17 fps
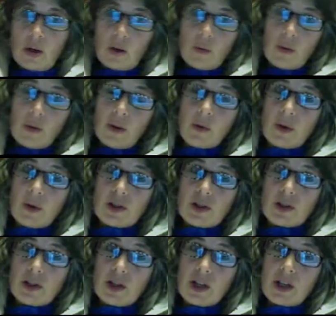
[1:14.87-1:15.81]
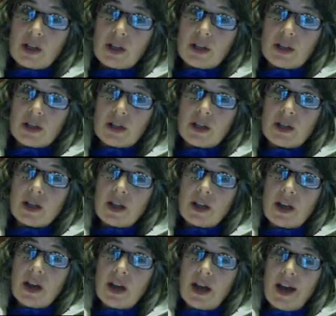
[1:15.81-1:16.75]
Well, the question is,
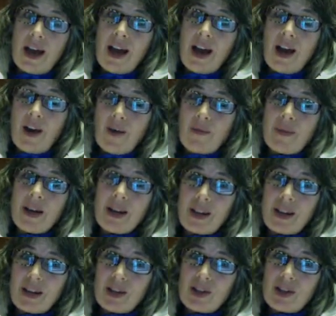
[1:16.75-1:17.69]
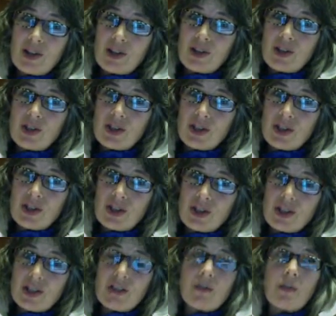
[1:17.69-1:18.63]
how many
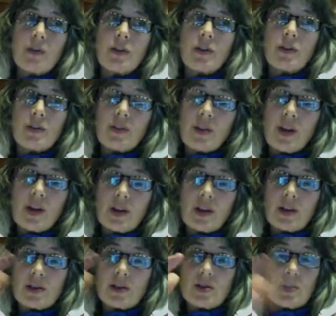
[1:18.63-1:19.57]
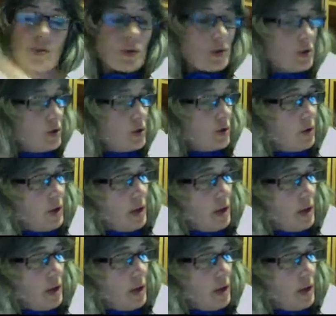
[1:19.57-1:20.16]
different things could you